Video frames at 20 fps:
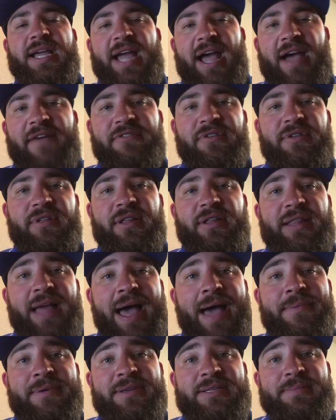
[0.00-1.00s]
After the
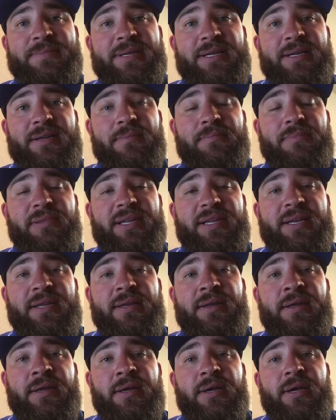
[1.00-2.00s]
lab has been
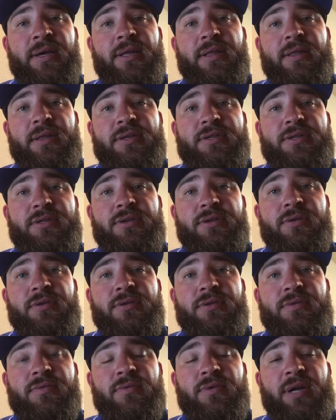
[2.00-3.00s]
completed, the
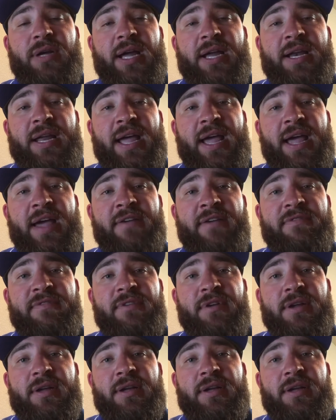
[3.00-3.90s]
students will kind of have